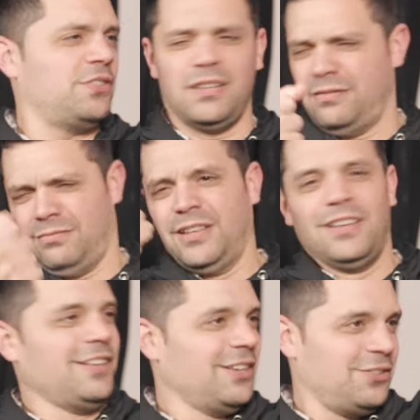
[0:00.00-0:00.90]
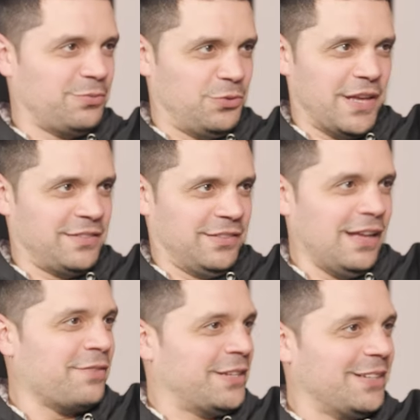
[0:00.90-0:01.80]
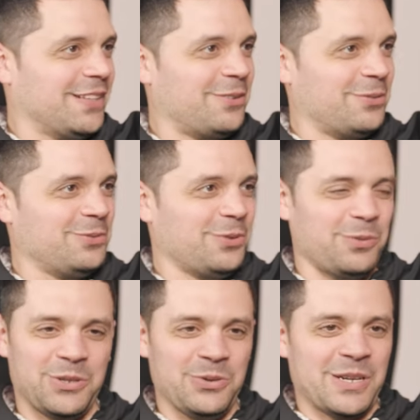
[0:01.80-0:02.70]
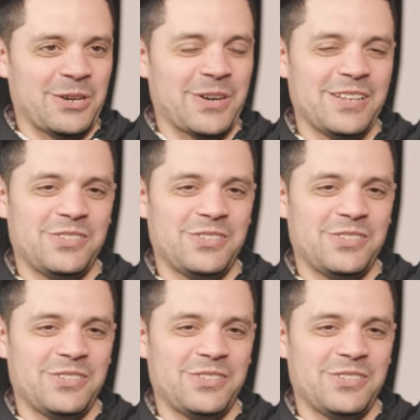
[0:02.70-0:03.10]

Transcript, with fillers: You're like, "This is from 2011. Yeah. Like, what, what are we doing here, right?"